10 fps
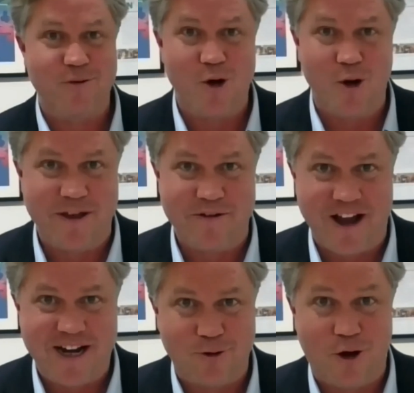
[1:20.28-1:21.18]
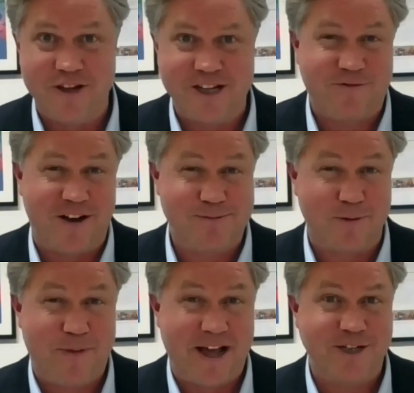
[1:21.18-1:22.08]
will be available on this
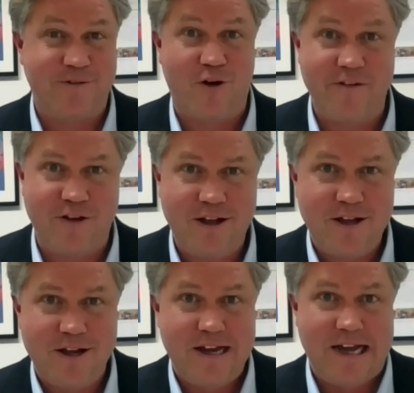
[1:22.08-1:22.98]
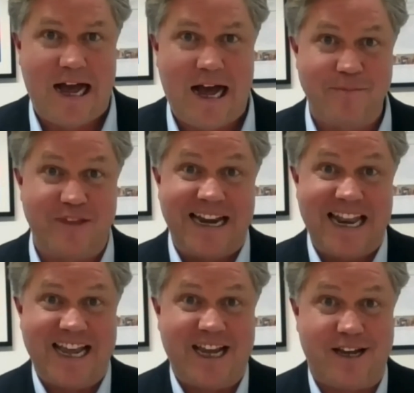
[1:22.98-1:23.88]
Facebook page forever. The
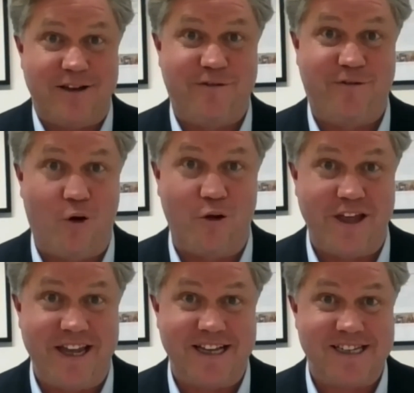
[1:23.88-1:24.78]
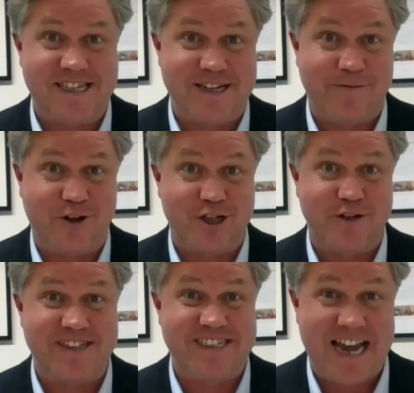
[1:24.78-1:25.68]
link for the certificate
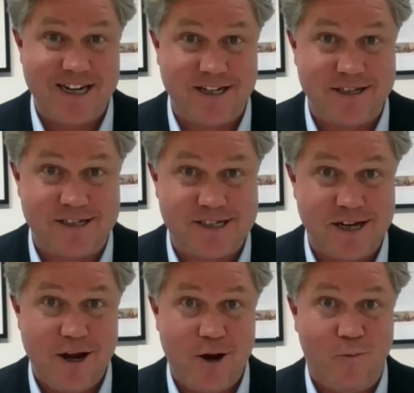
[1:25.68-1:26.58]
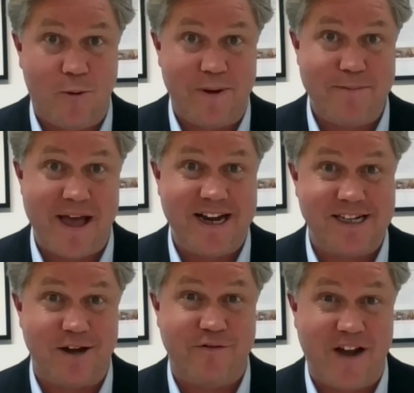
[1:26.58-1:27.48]
of attendance will be
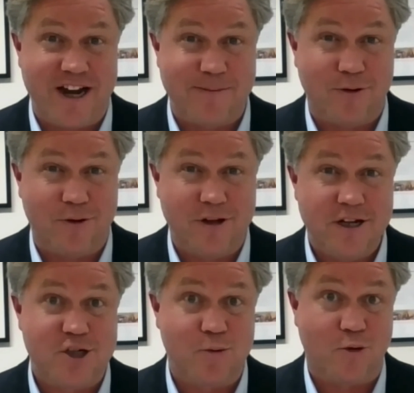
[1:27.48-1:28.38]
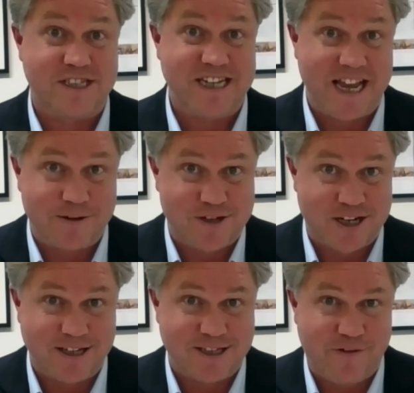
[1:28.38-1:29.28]
made available towards the end of
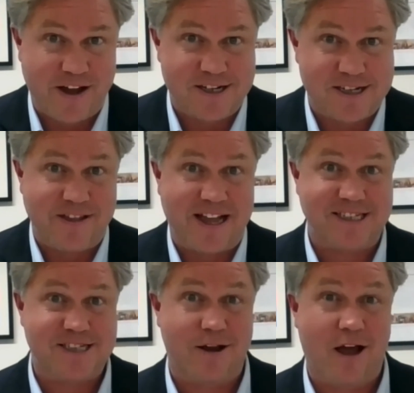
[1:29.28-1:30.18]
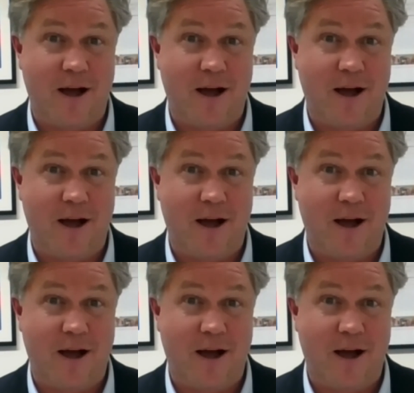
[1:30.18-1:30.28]
tonight's event, and that's